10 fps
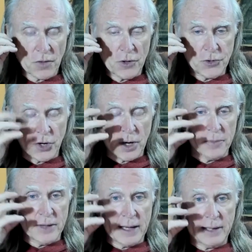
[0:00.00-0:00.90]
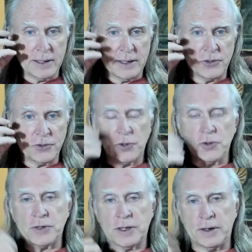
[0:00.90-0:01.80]
the term that is
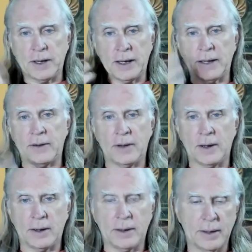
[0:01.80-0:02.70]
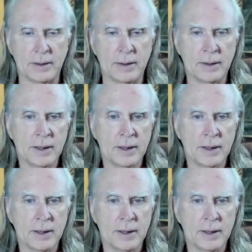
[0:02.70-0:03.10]
used in in the in